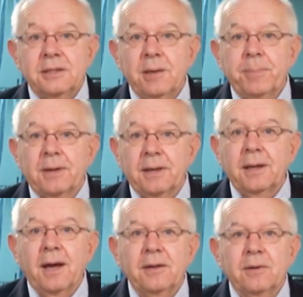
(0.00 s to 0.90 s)

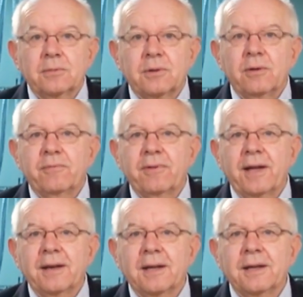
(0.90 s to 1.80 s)
Typically, a yield curve
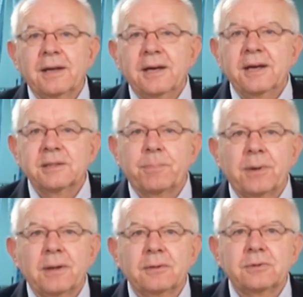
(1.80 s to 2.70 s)
flattening is a
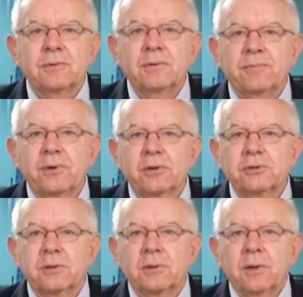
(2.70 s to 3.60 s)
prelude to
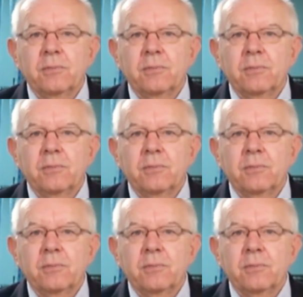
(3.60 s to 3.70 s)
inversion,